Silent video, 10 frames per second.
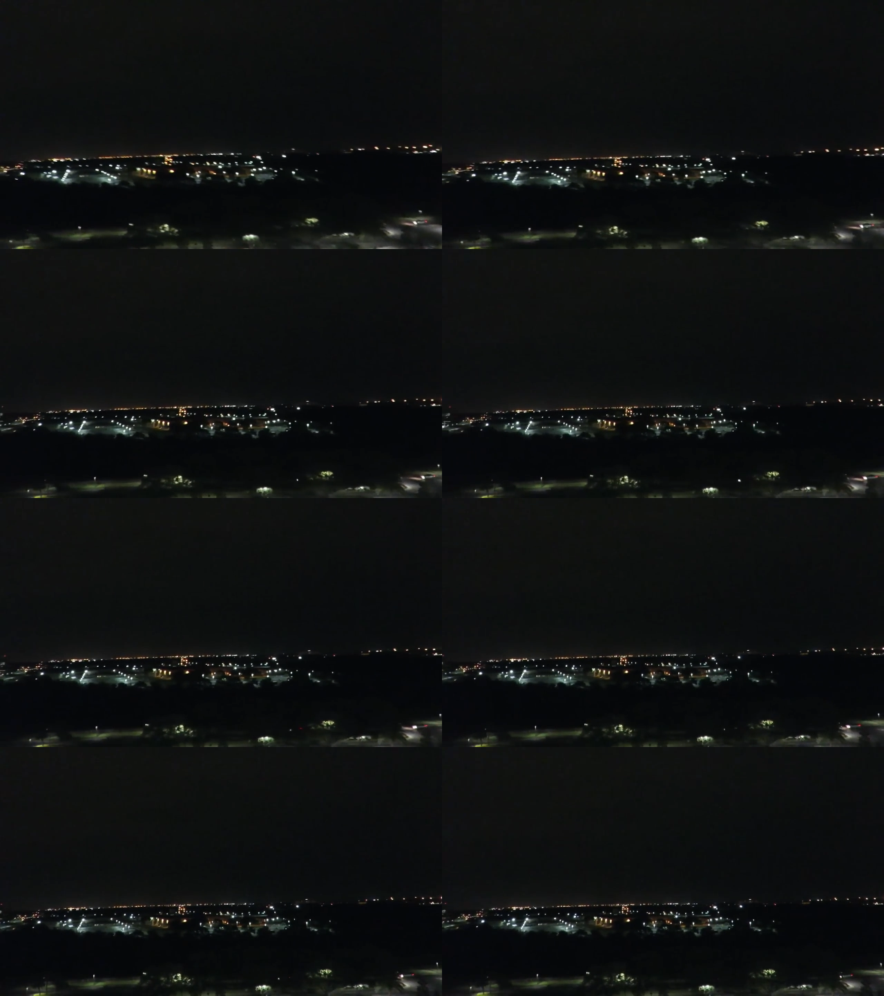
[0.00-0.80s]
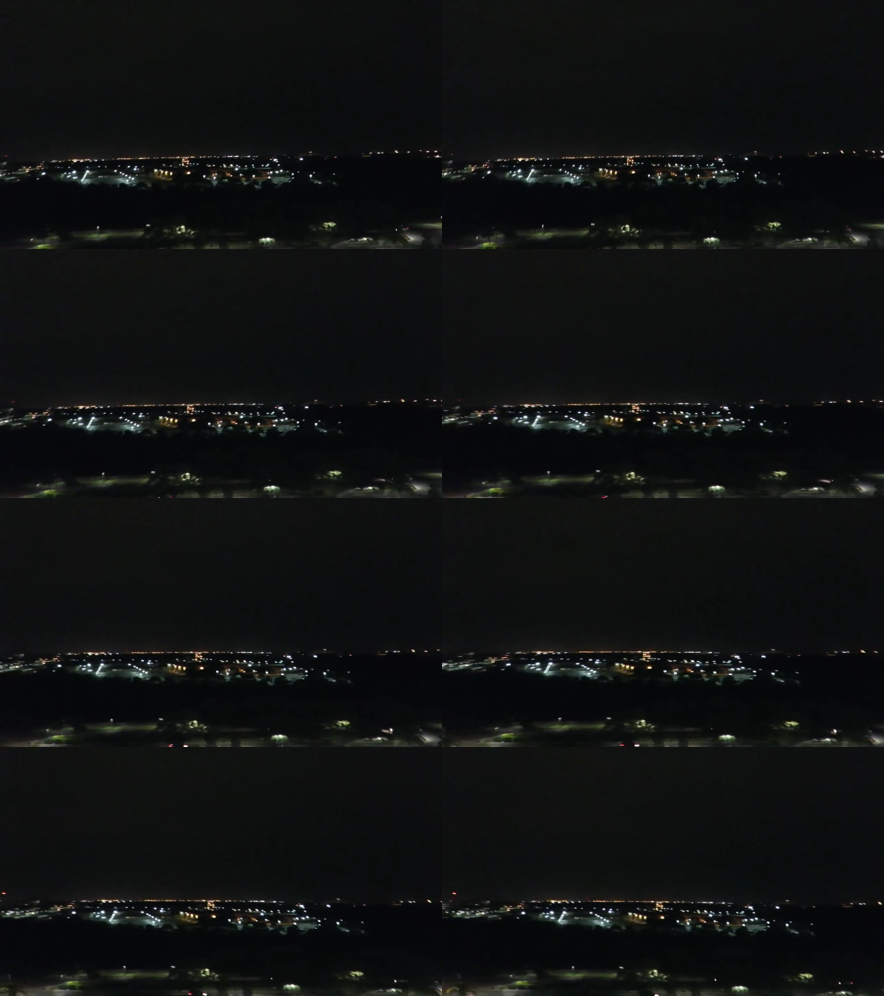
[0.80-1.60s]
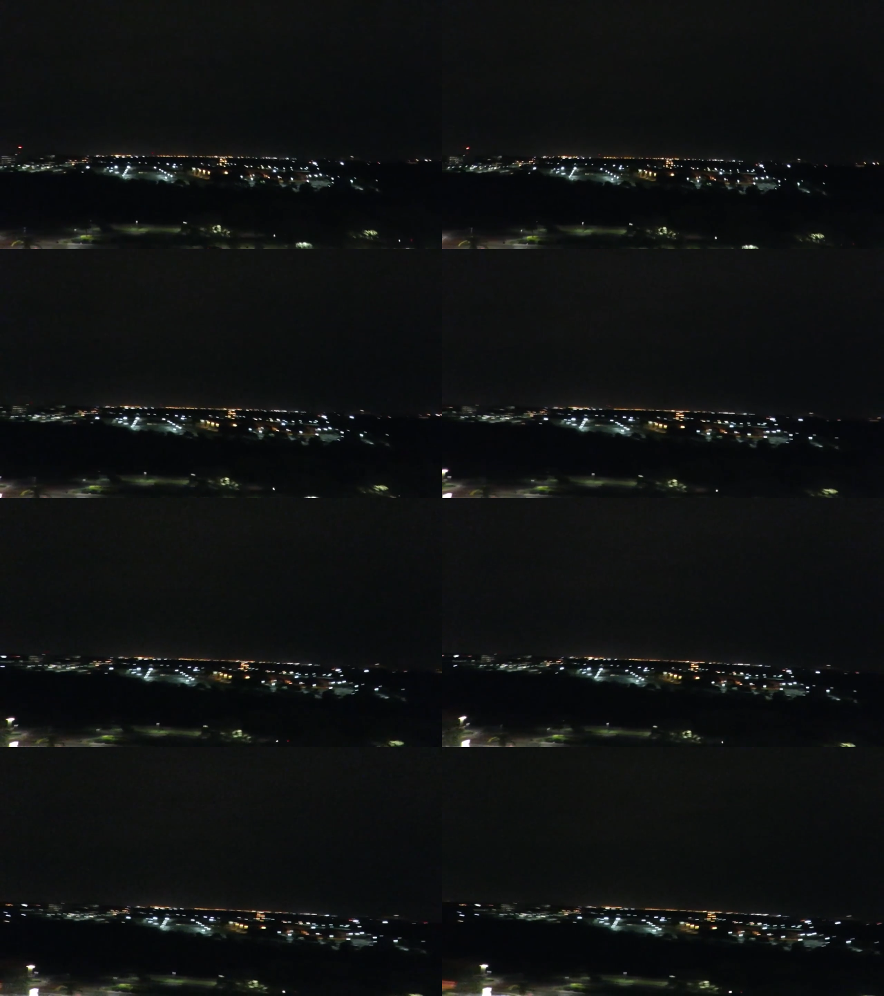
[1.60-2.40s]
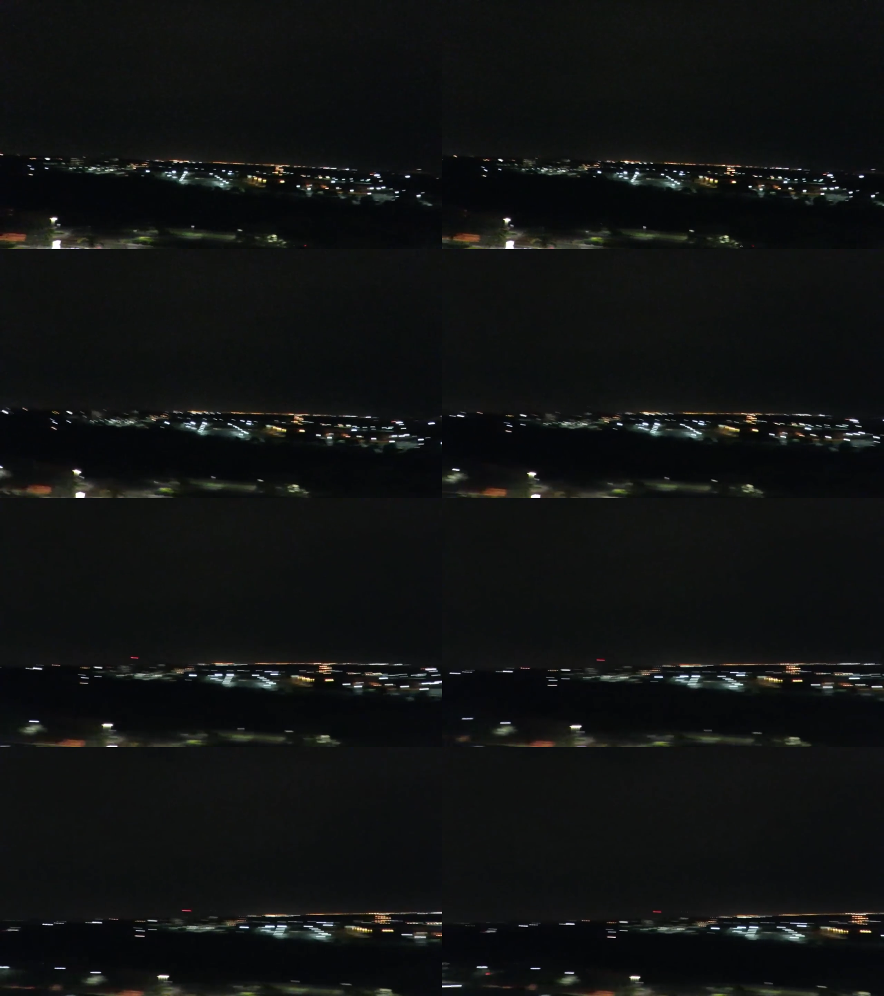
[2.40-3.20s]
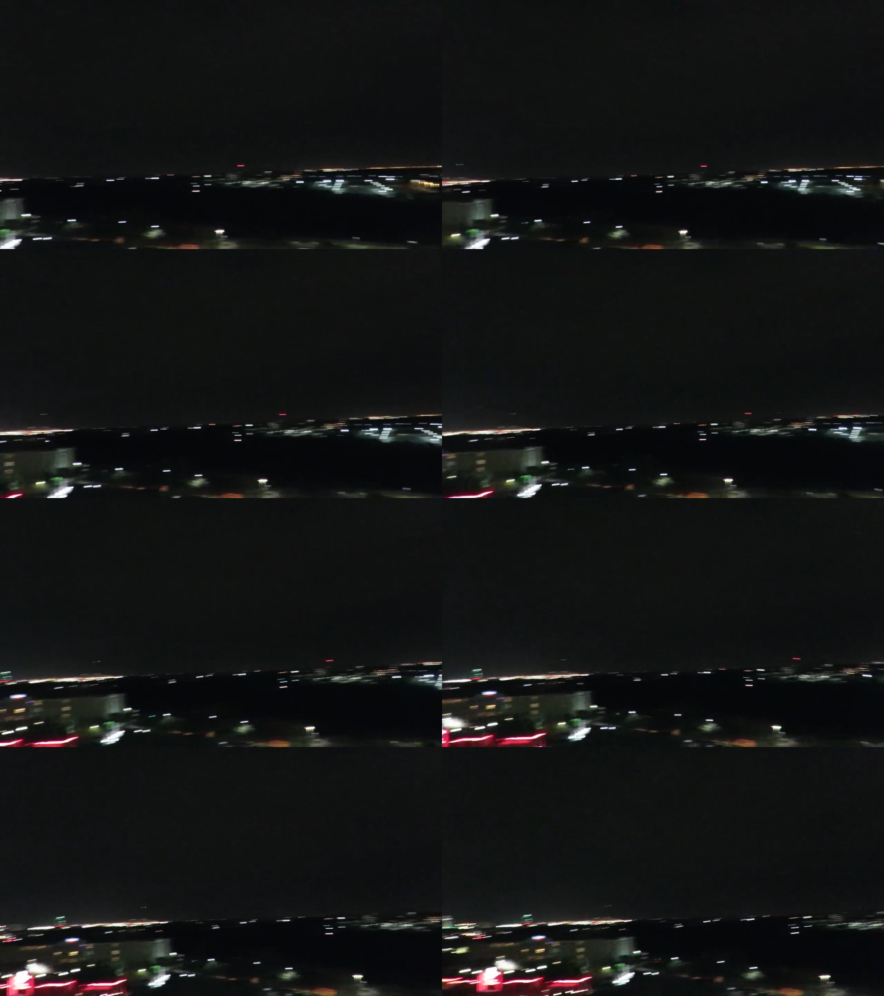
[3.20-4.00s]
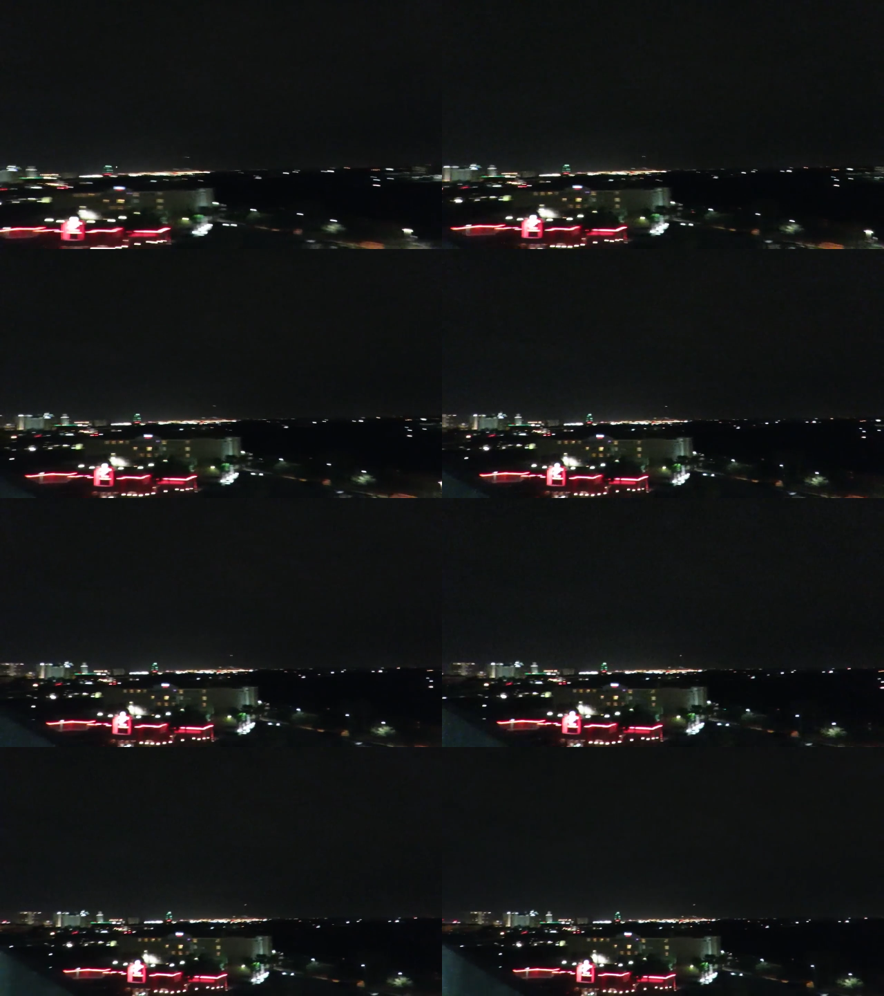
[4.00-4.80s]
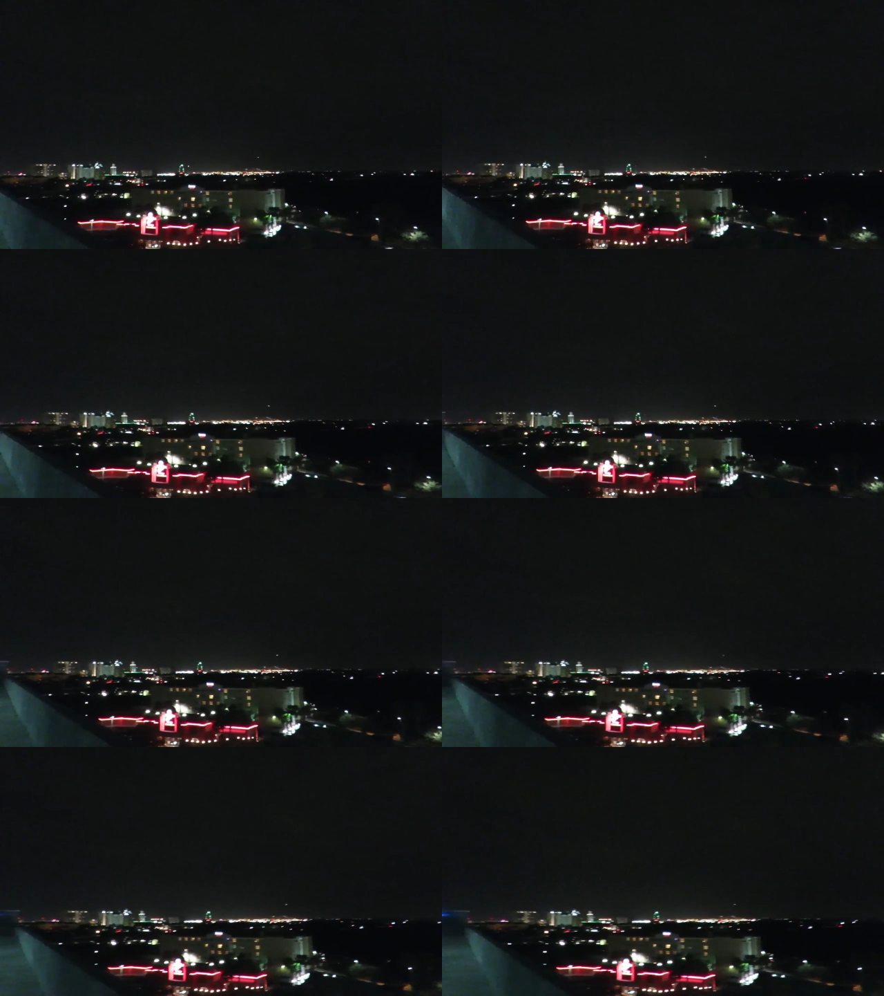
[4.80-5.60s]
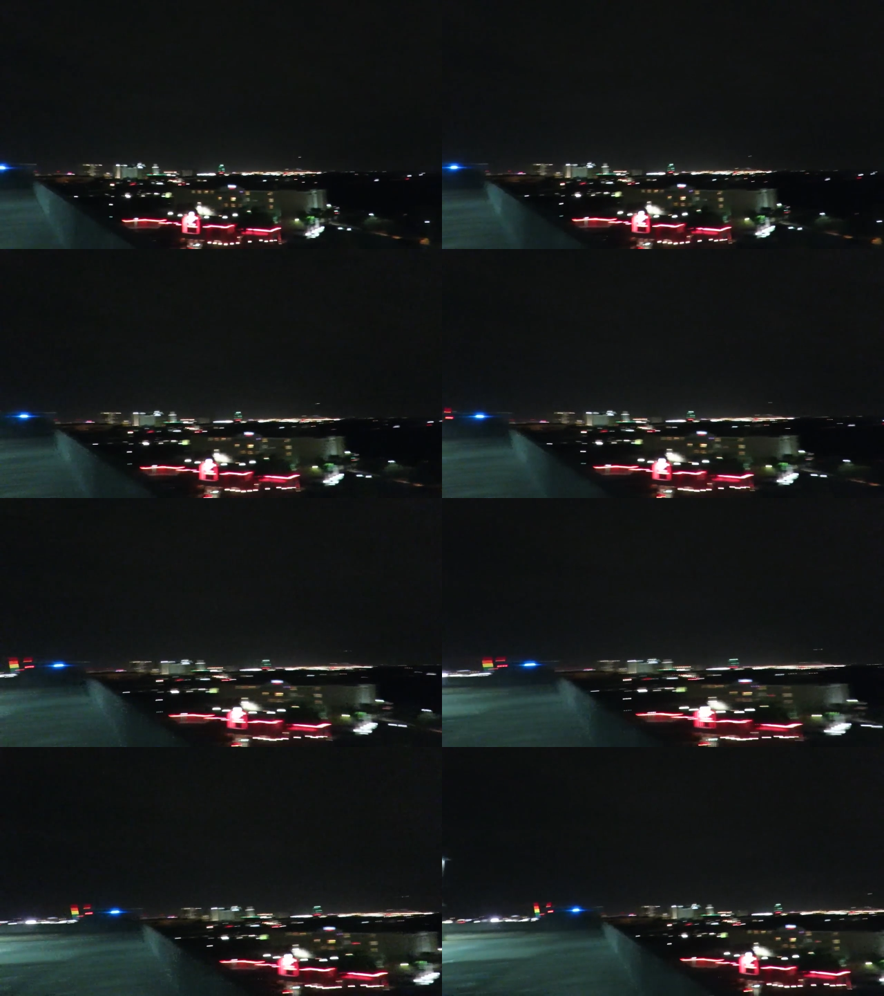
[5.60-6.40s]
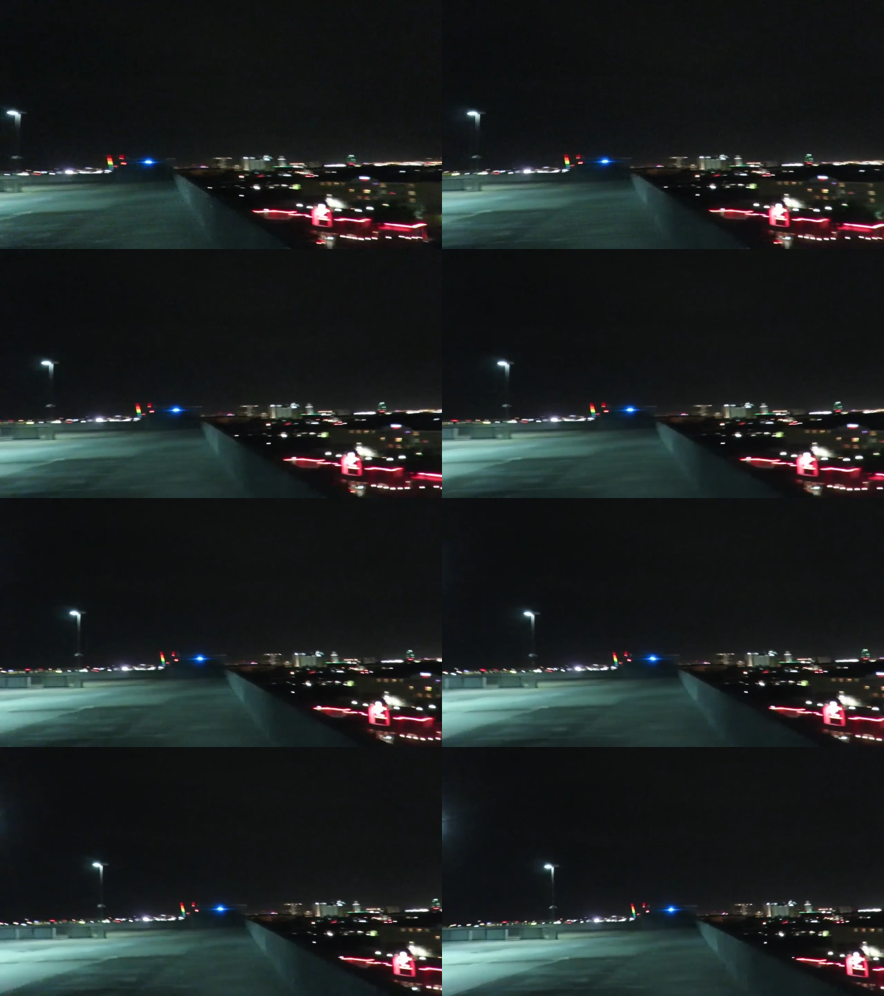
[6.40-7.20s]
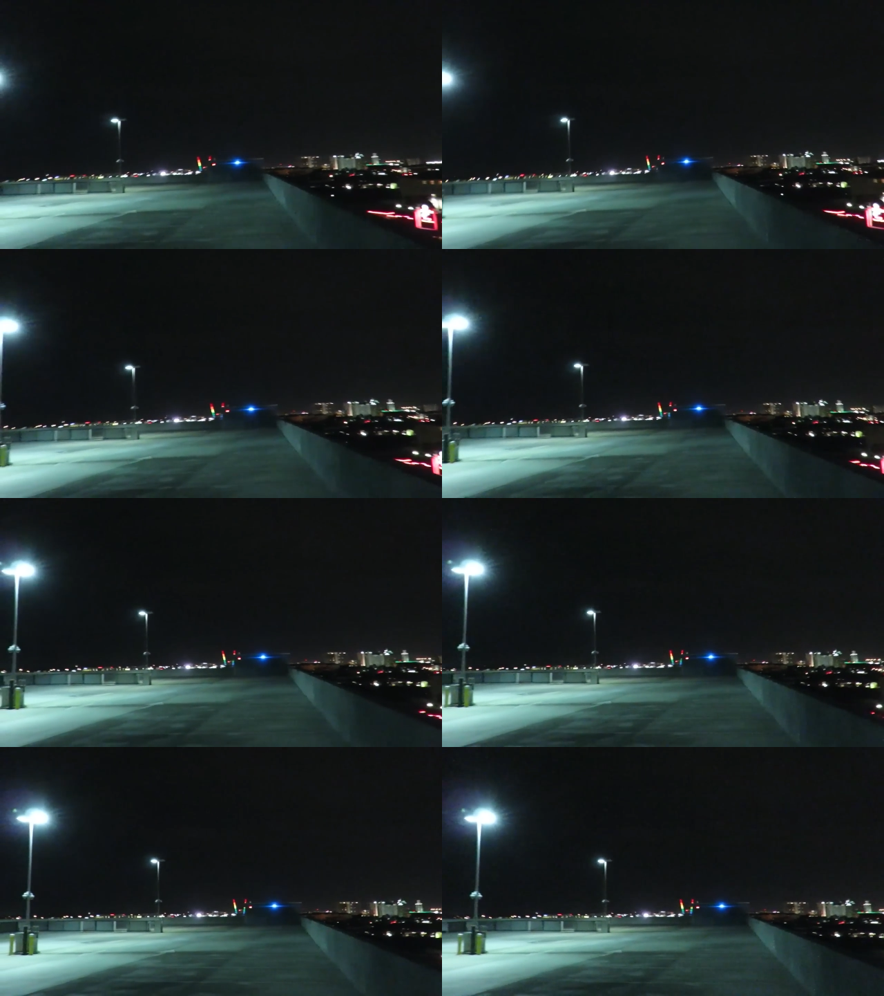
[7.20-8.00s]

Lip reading: (no speaker visible)